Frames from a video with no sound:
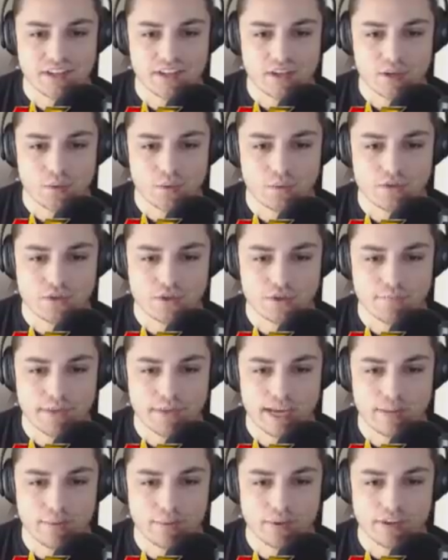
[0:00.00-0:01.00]
we should be
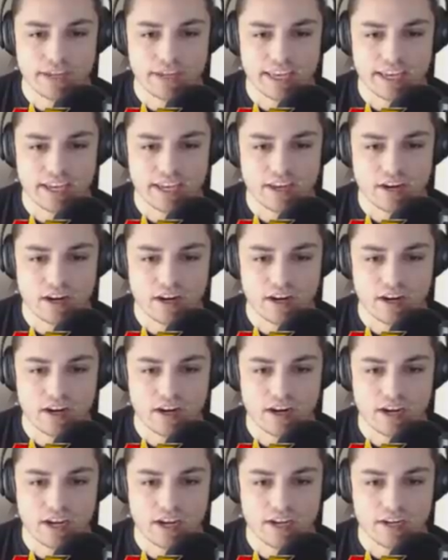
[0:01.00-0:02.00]
able to get our
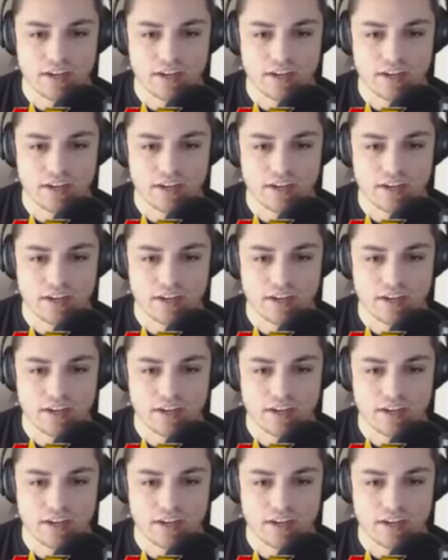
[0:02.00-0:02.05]
uh,